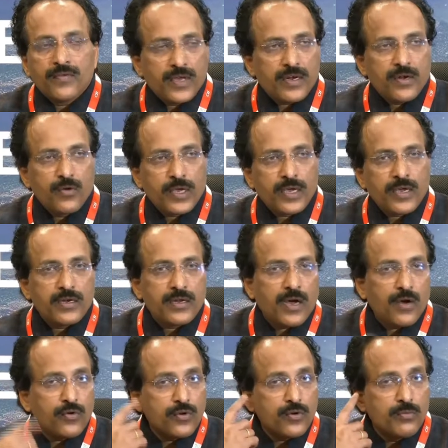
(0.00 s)
we are looking at
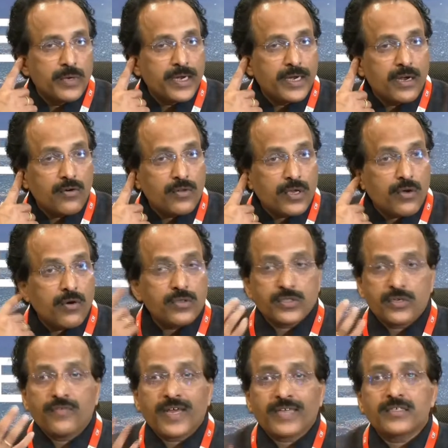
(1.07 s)
how to bring down the
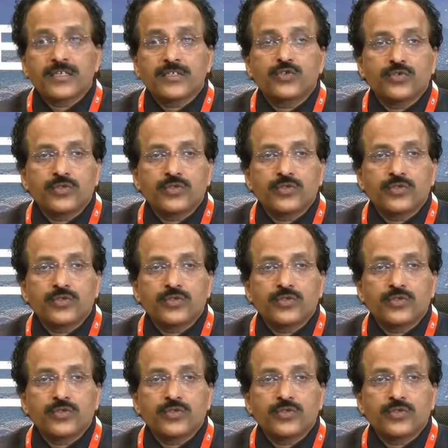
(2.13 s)
cost of access